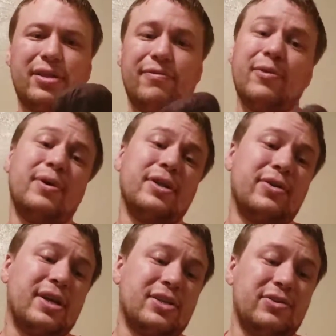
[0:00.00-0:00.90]
If you want, you
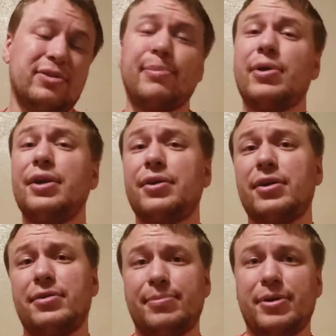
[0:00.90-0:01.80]
could actually use a brighter
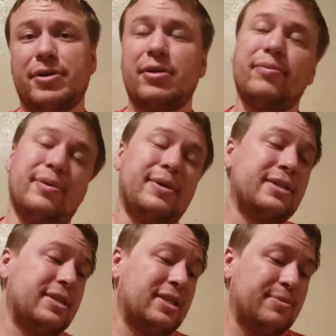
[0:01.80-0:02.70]
colored marker, would make
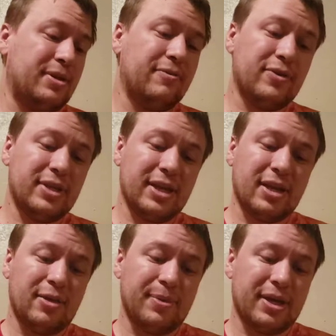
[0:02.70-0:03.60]
sense. But if you take it
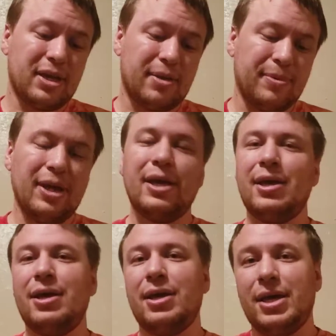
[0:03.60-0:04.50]
and you pick it up,
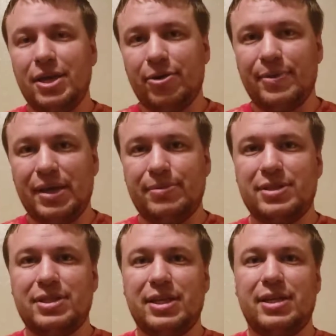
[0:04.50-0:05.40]
you'll be able to
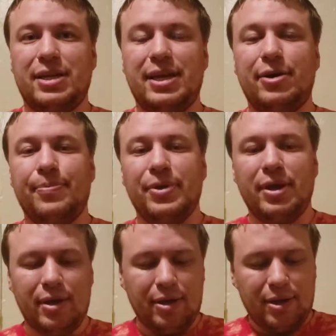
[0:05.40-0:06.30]
see it. Now,
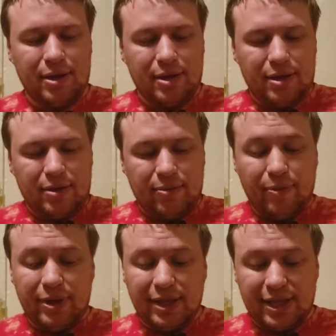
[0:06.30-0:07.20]

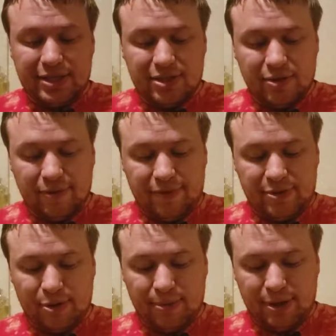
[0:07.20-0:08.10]
one last note for
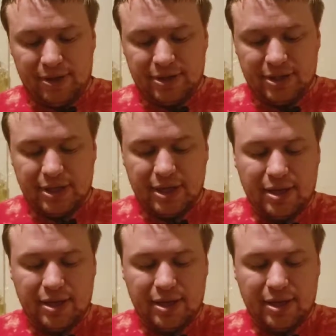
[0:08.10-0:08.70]
spell balls.